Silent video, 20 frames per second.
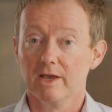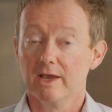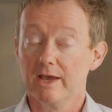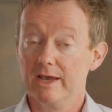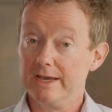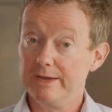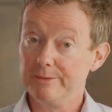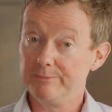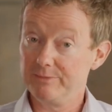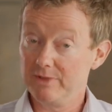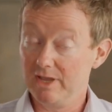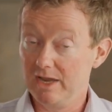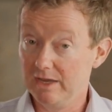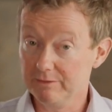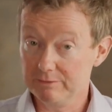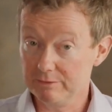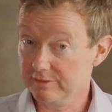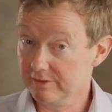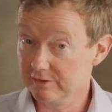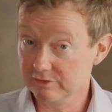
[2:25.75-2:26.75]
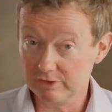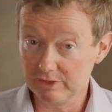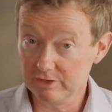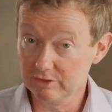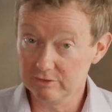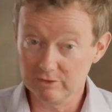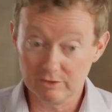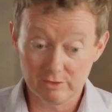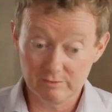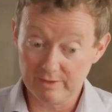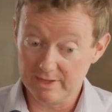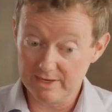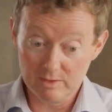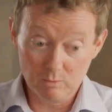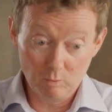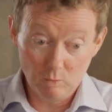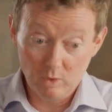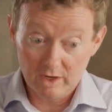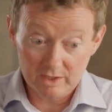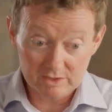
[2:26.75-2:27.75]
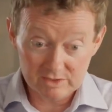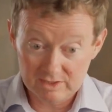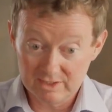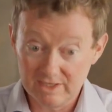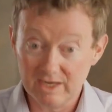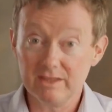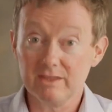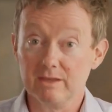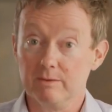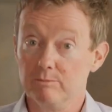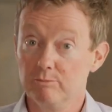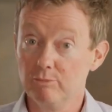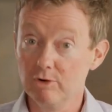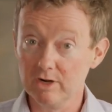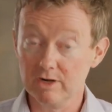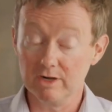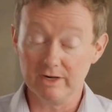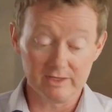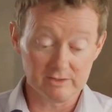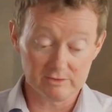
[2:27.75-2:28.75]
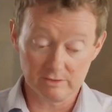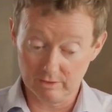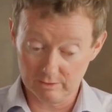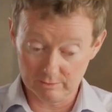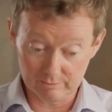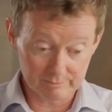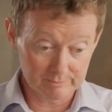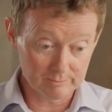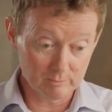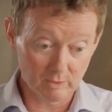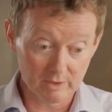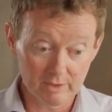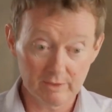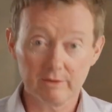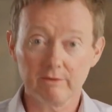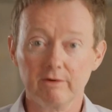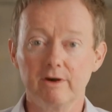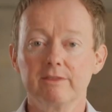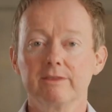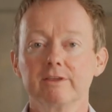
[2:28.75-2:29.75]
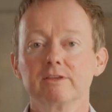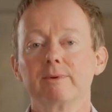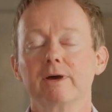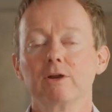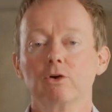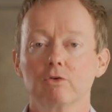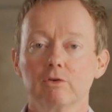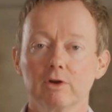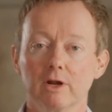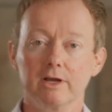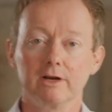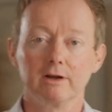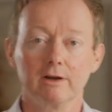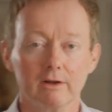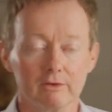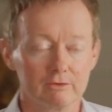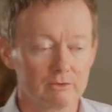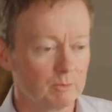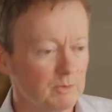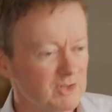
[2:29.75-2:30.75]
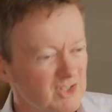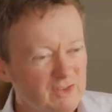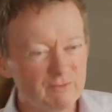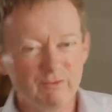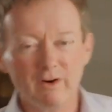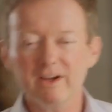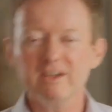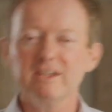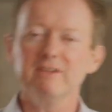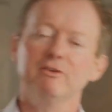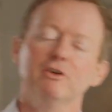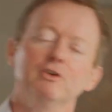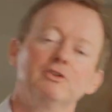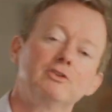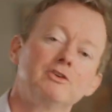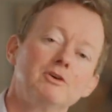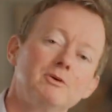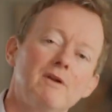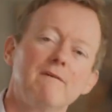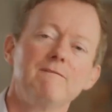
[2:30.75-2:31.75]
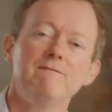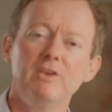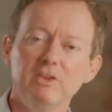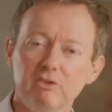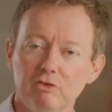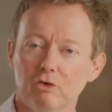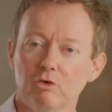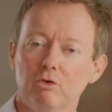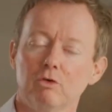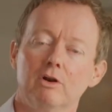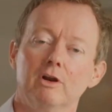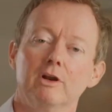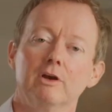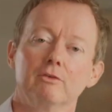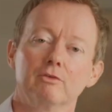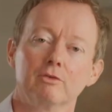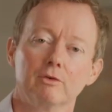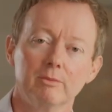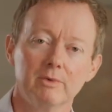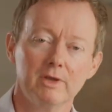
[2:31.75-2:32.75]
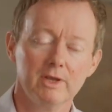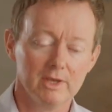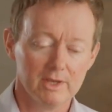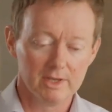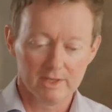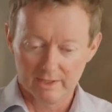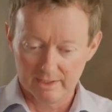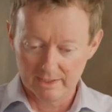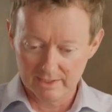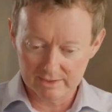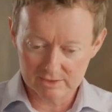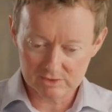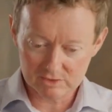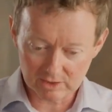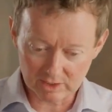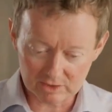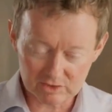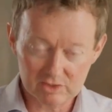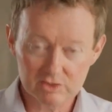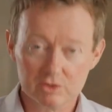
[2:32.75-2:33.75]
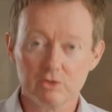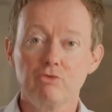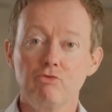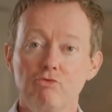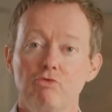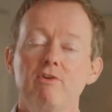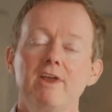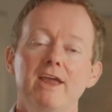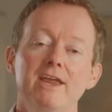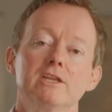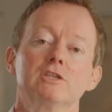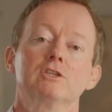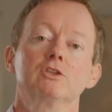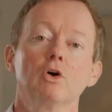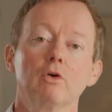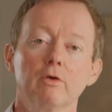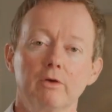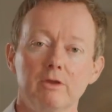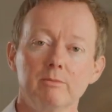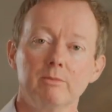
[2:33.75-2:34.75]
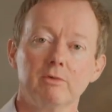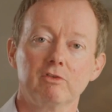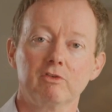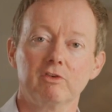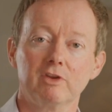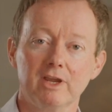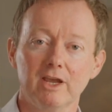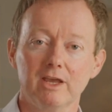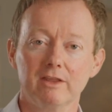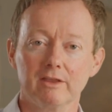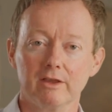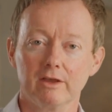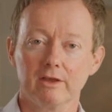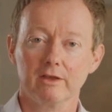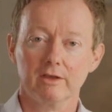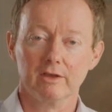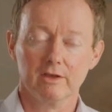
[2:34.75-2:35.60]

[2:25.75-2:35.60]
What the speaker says: Other things they can do, they can work together brilliantly. So one of the great things about an online classroom, which is very difficult to do in a physical classroom, is to actually create documents together.